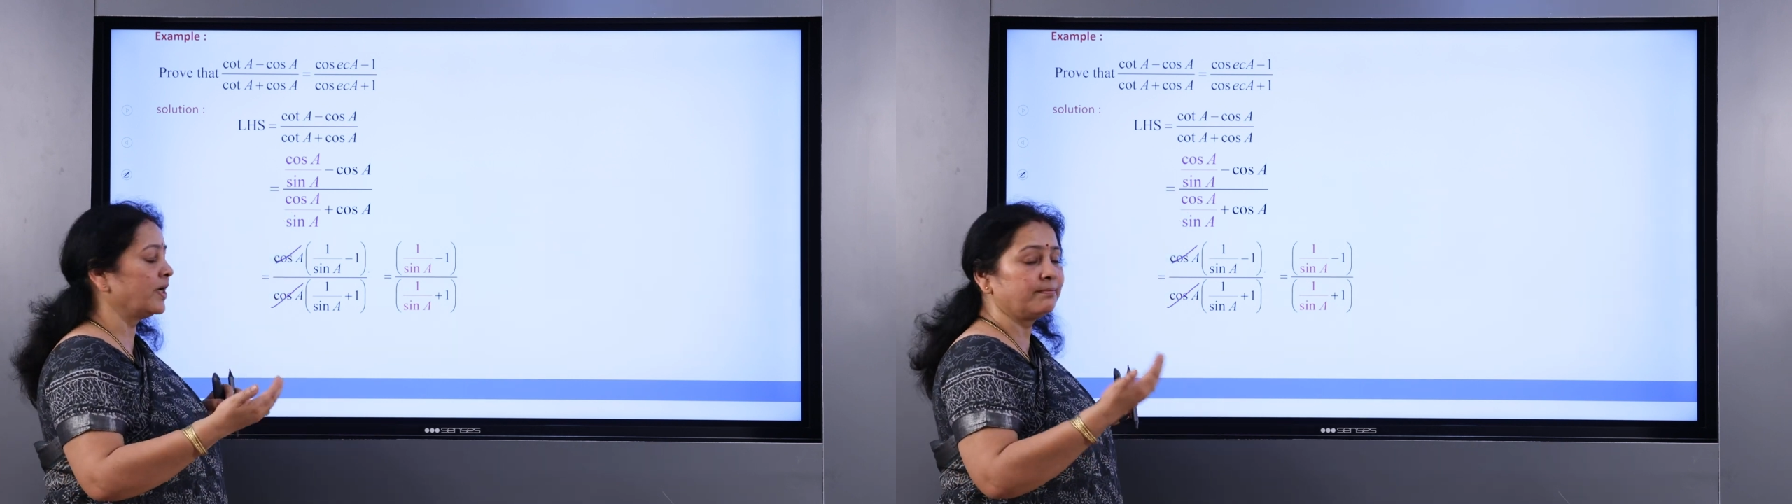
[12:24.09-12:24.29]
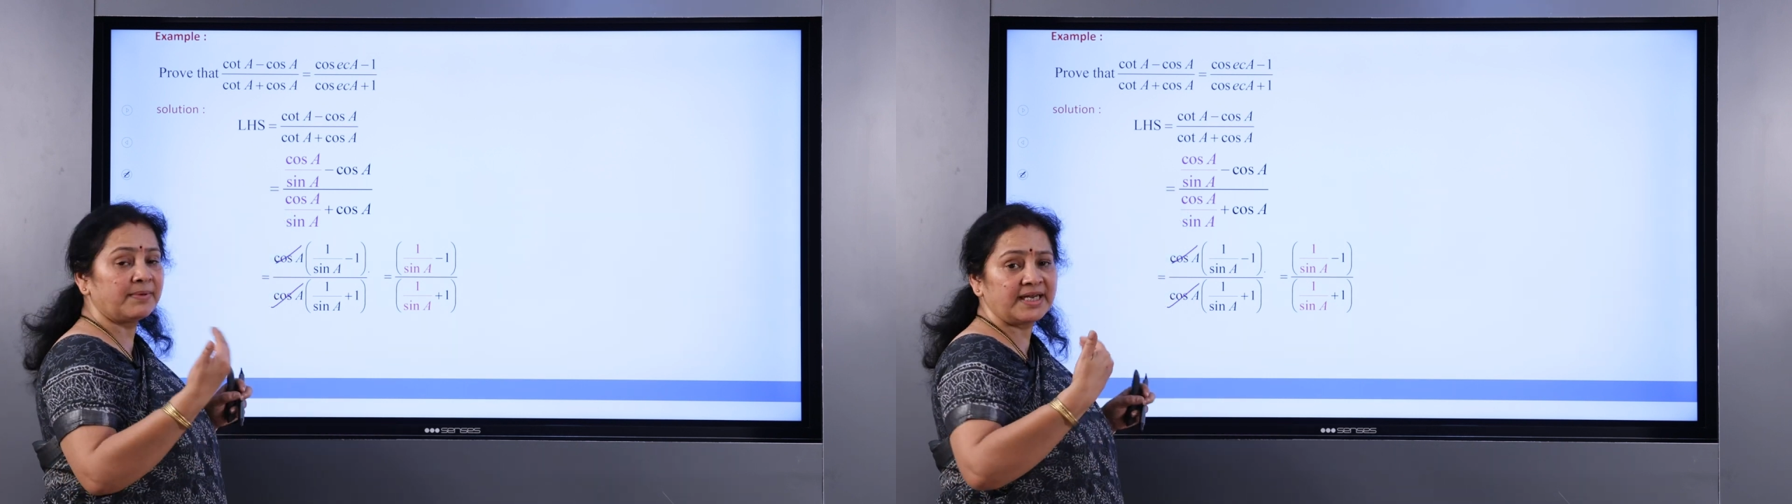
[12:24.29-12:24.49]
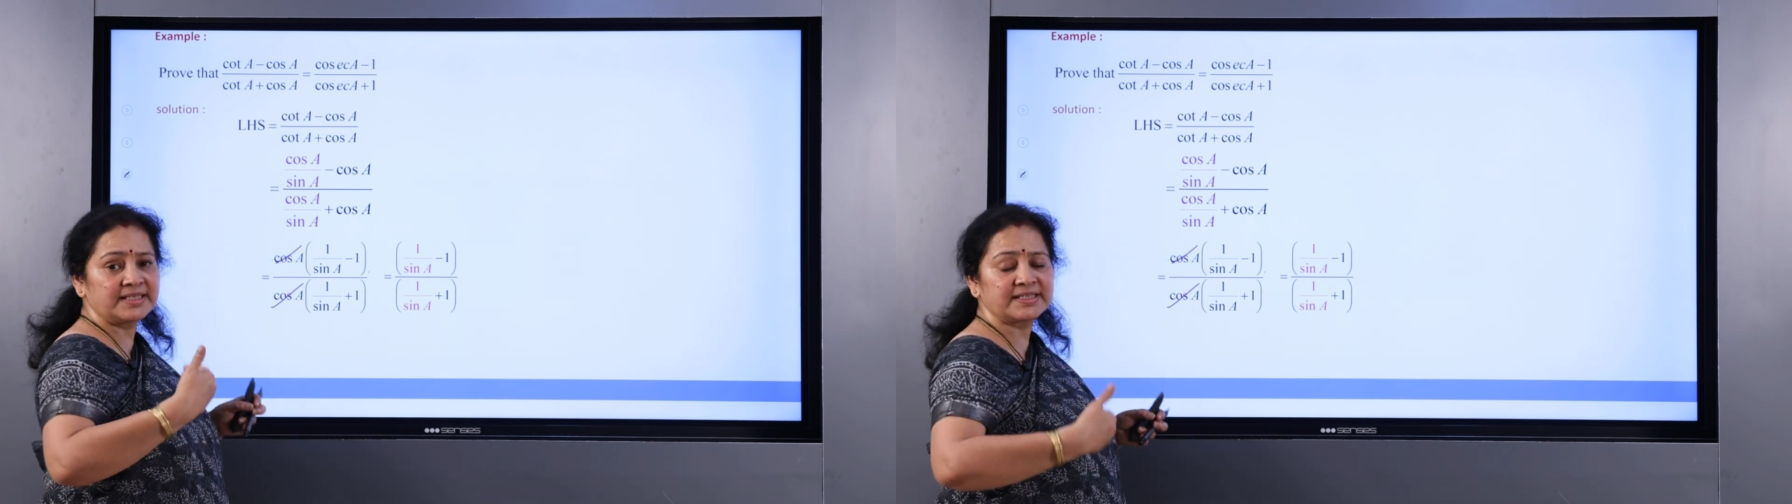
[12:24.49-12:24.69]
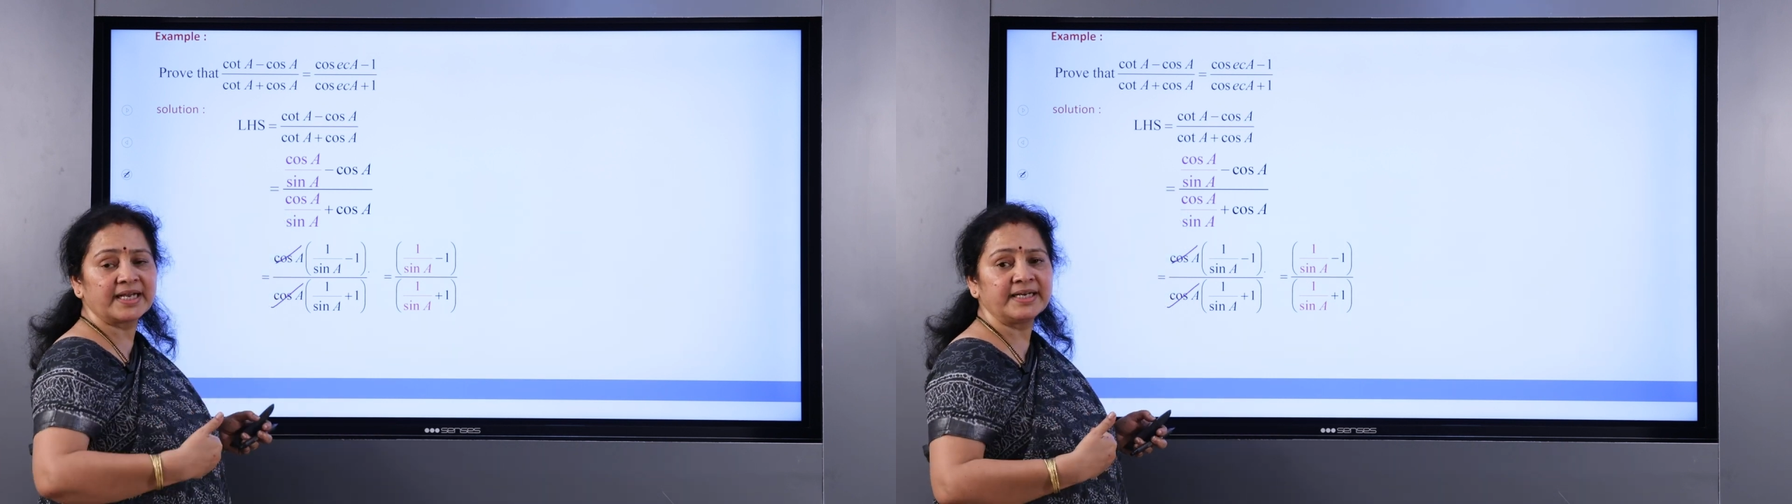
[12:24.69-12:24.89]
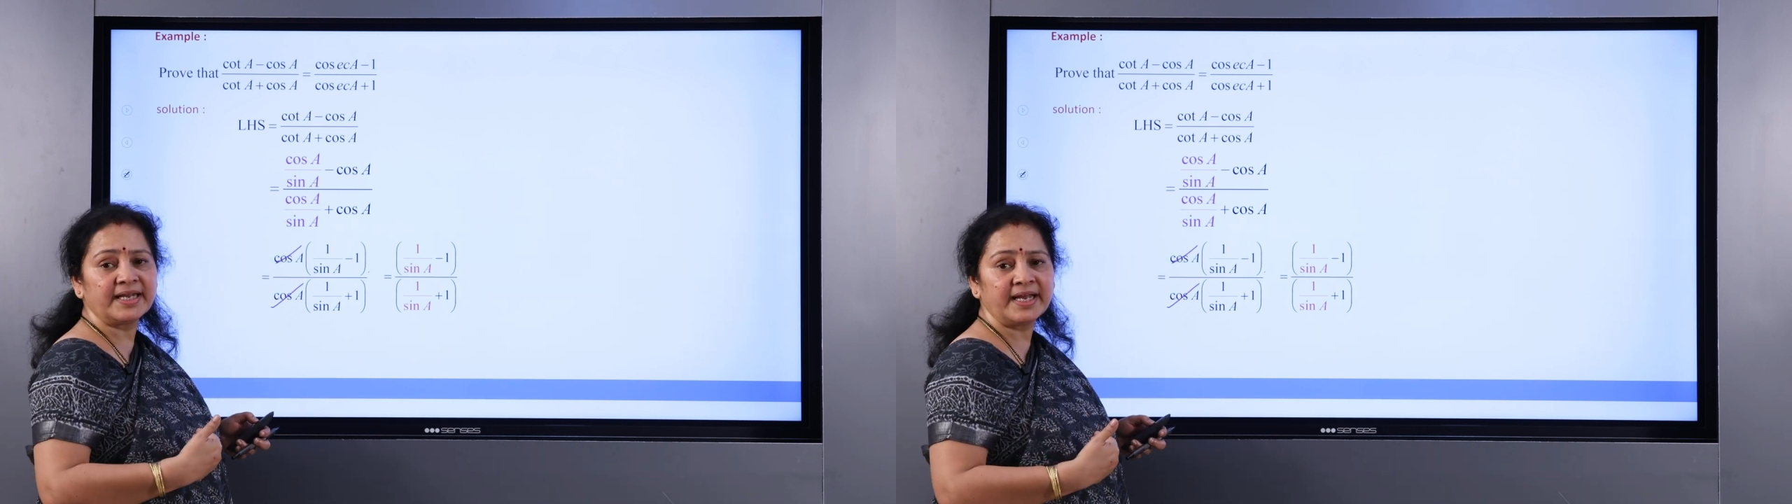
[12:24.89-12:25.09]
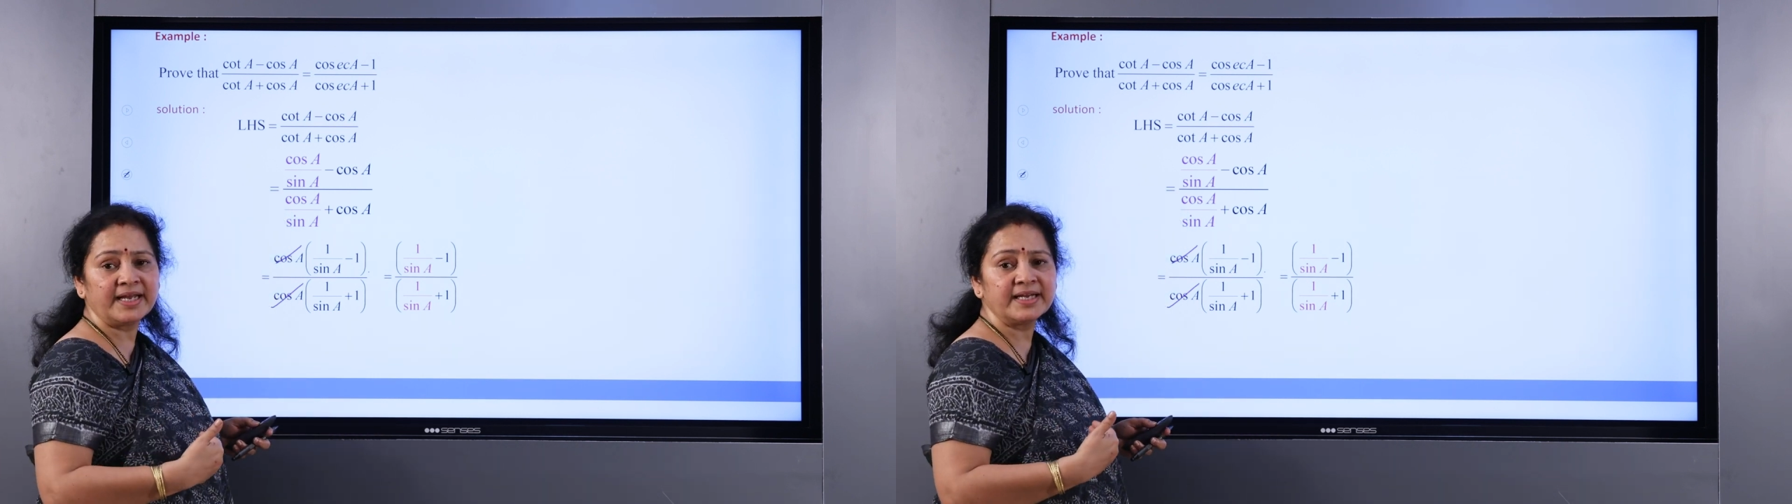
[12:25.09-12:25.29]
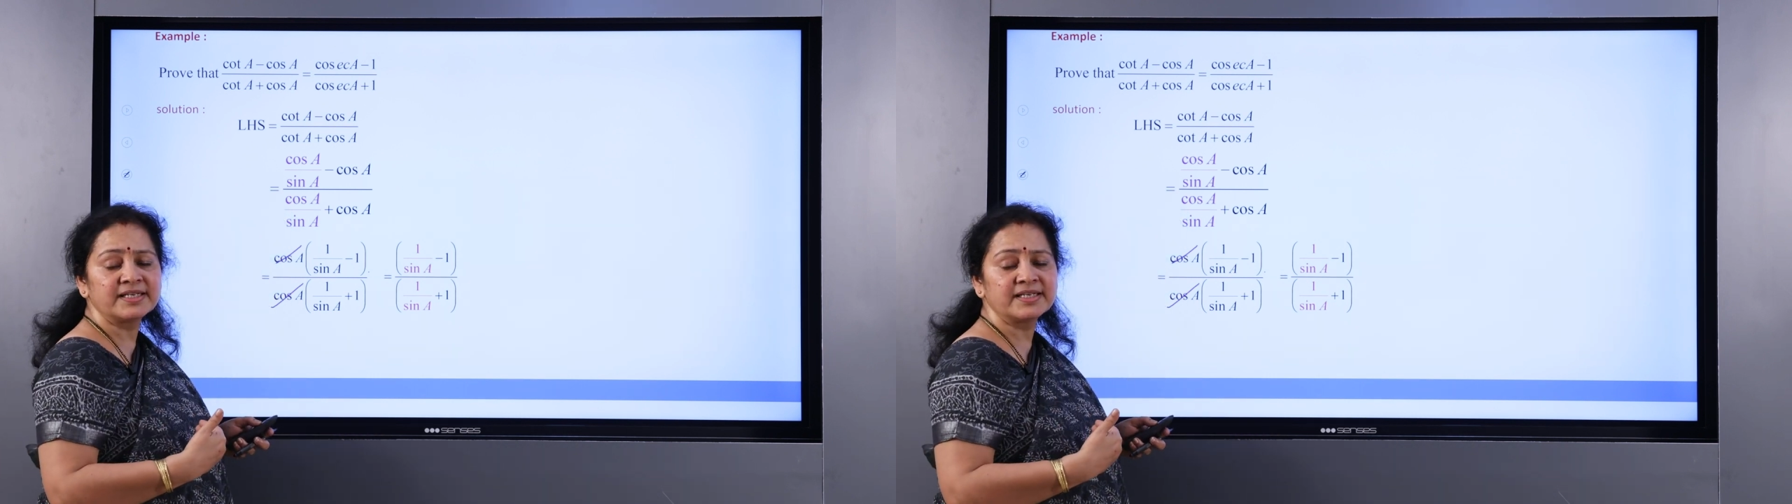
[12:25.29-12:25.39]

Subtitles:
1 by sin A